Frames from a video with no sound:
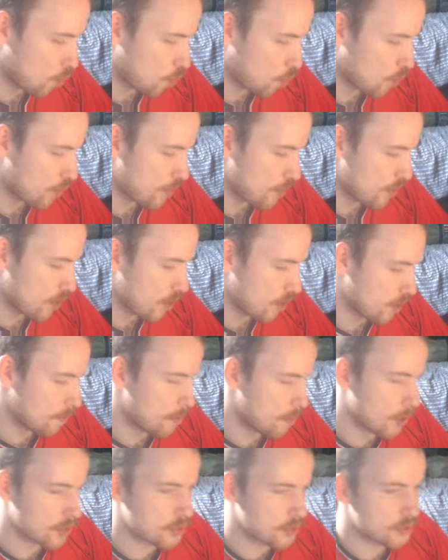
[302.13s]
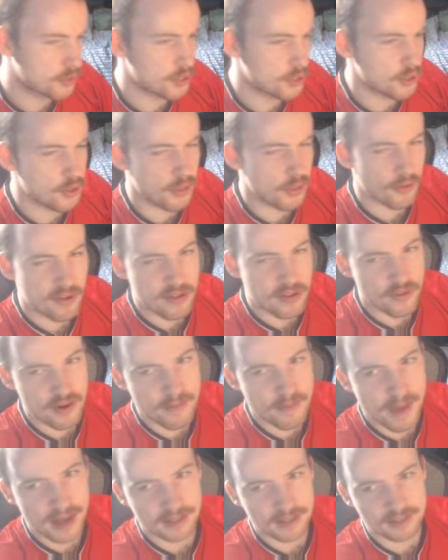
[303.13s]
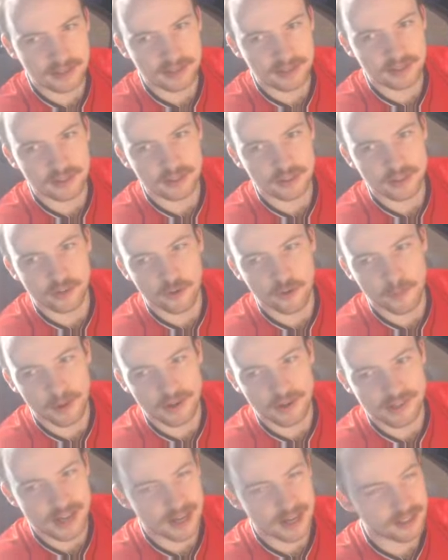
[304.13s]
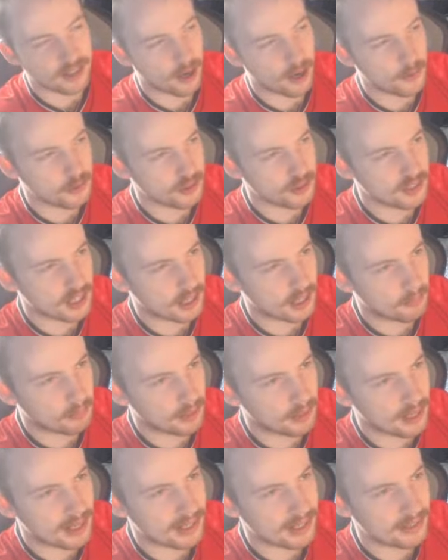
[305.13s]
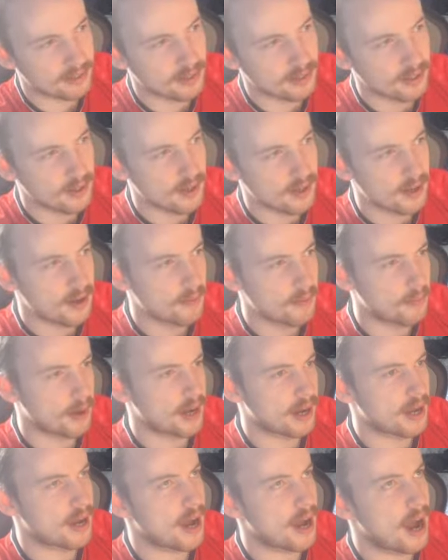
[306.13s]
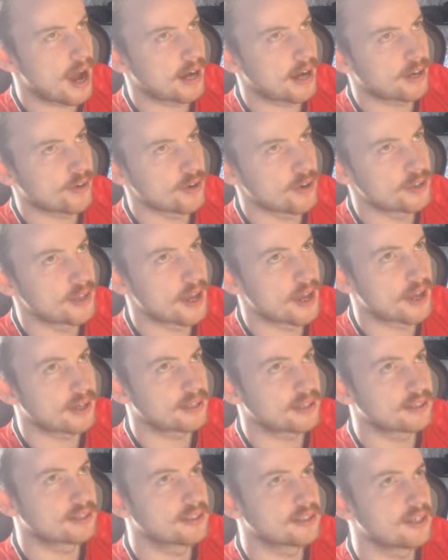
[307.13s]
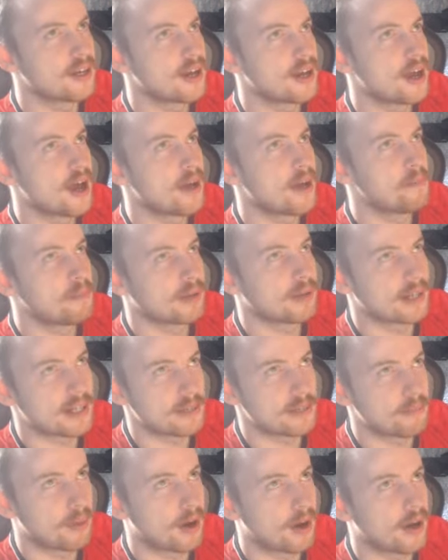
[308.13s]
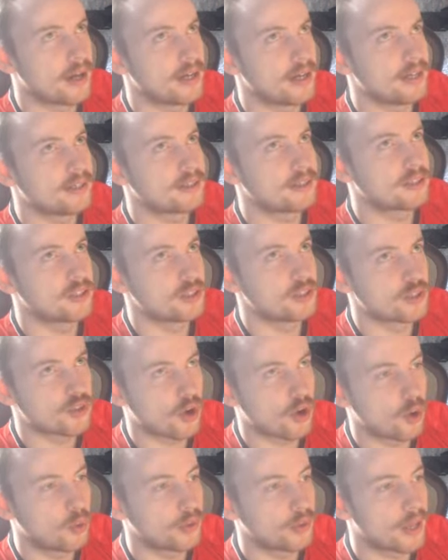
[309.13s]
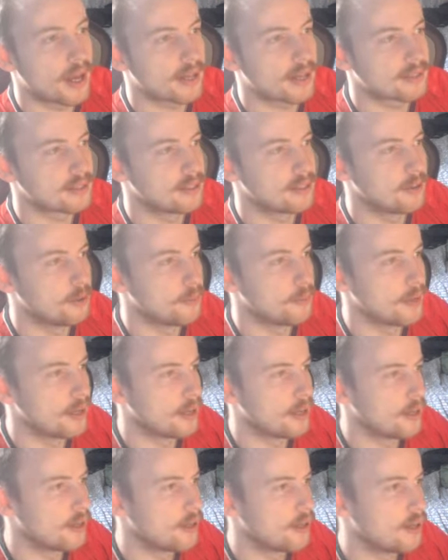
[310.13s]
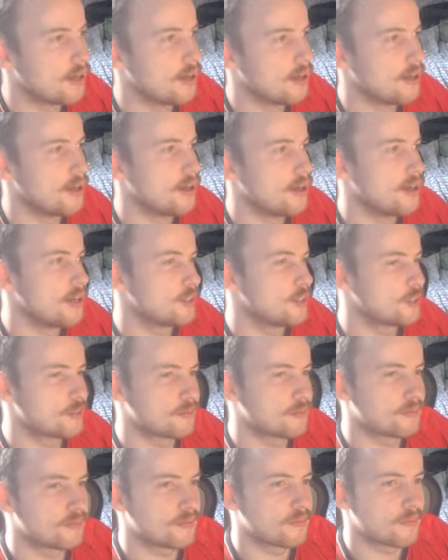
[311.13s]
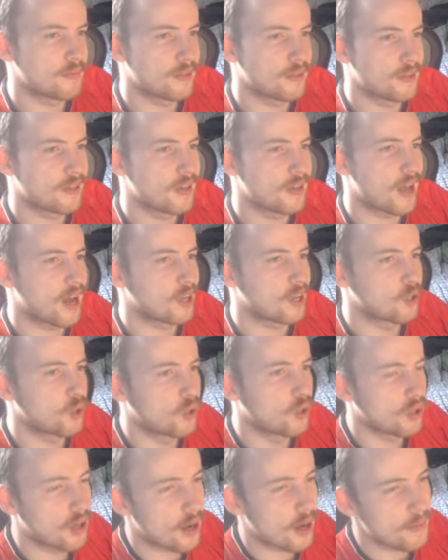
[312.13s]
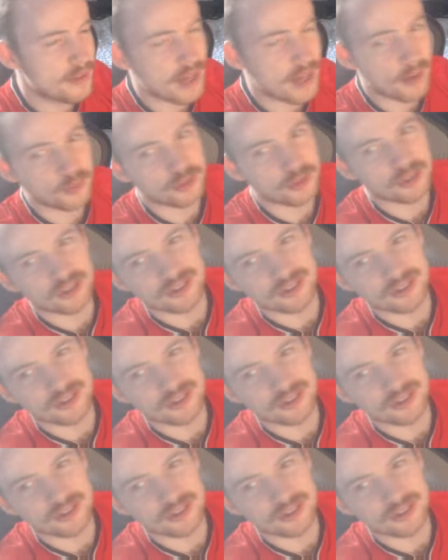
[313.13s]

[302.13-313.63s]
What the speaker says: the put 2/3/3 mechs in your opponent's hand guy was just kind of played by aggro decks, played by control decks a little bit? Just a I mean, that was good because